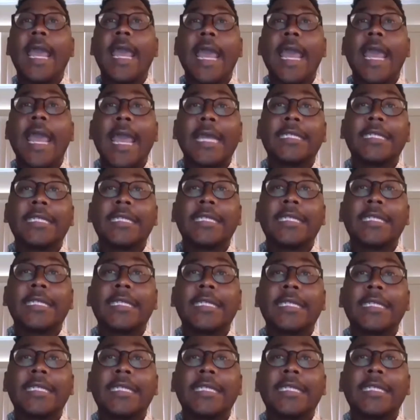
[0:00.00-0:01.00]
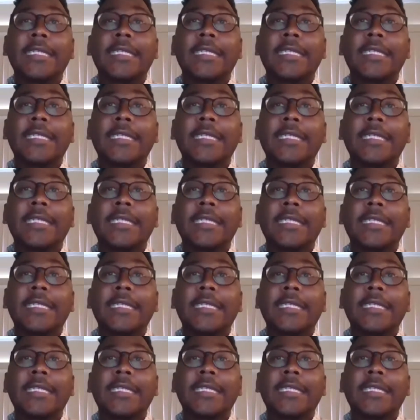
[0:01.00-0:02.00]
is actually worth
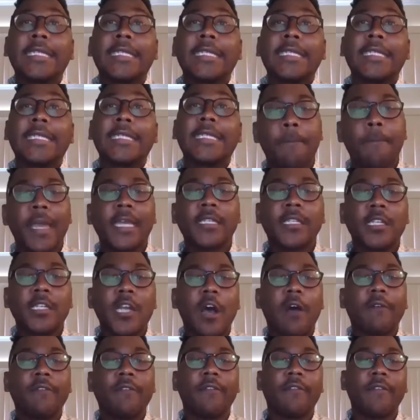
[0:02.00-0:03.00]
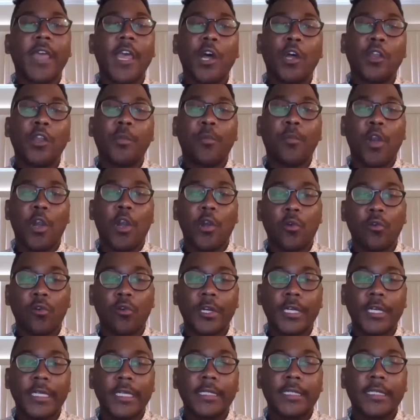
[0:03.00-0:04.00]
investing in based off of health
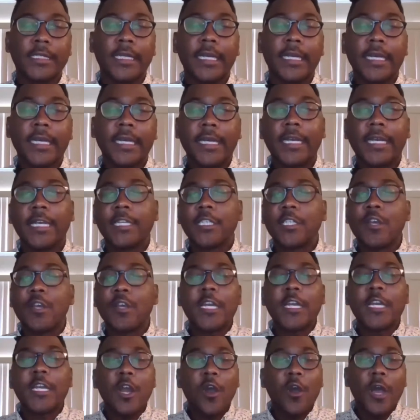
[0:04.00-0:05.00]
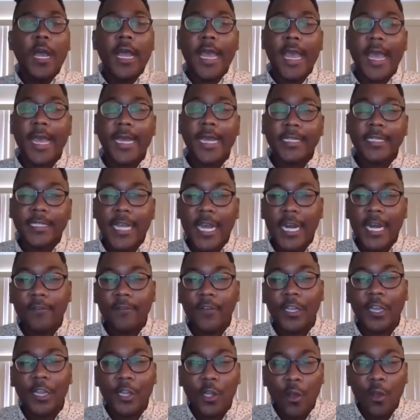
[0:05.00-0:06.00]
priorities? So I know I asked kind of a
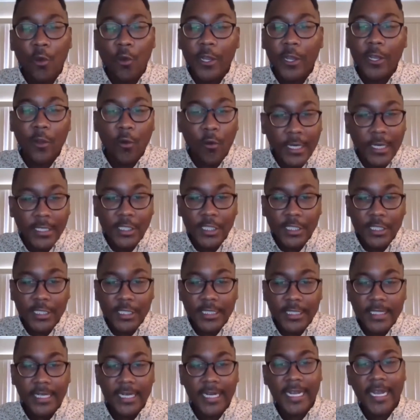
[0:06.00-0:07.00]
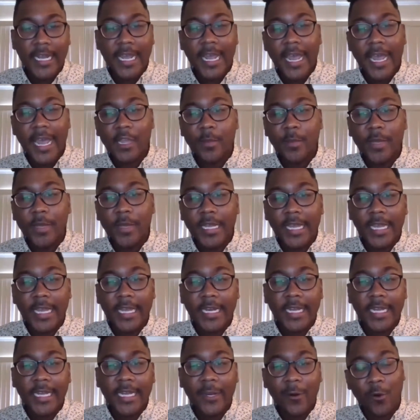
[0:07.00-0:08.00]
loaded question at the
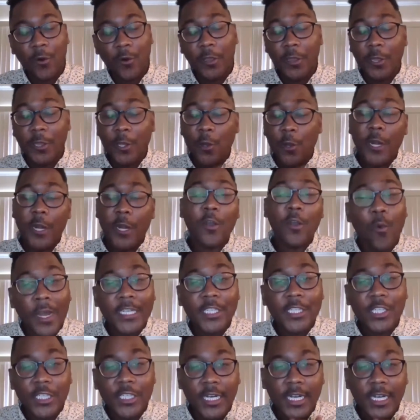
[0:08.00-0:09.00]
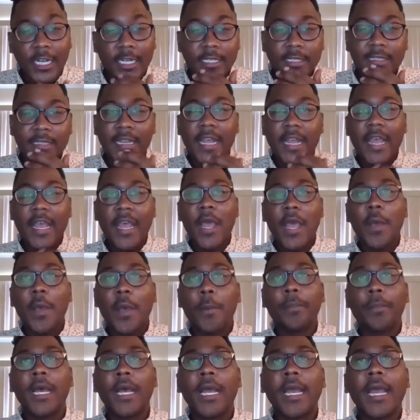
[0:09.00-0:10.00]
beginning, or loaded questions,
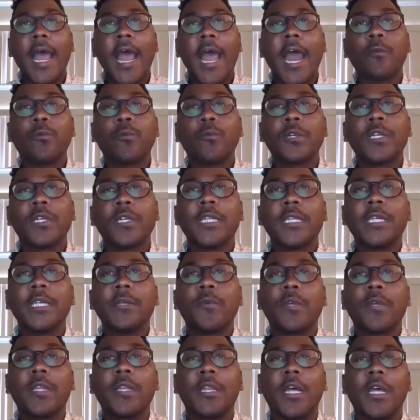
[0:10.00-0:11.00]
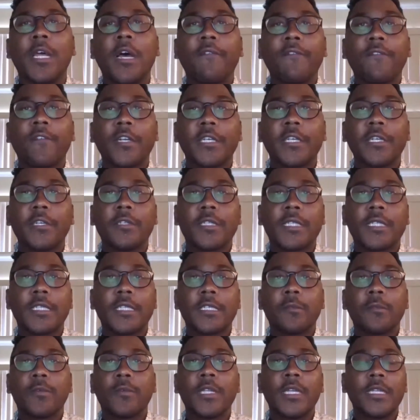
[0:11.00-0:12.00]
but I really would love for you
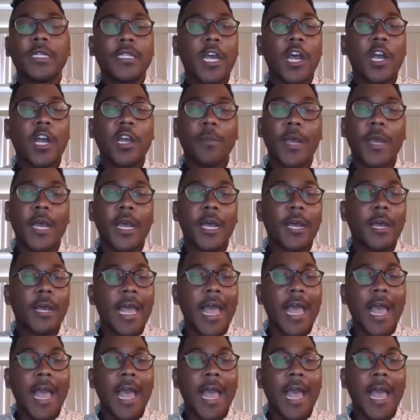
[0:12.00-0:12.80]
to really talk about